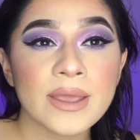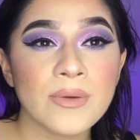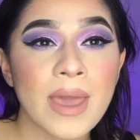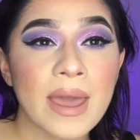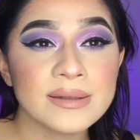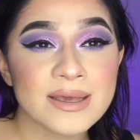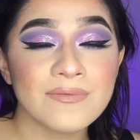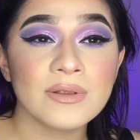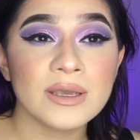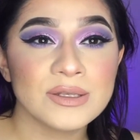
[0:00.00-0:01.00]
You can
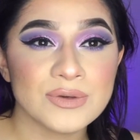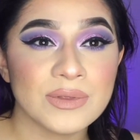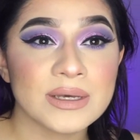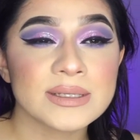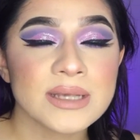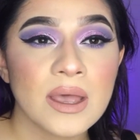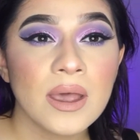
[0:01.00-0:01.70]
definitely do this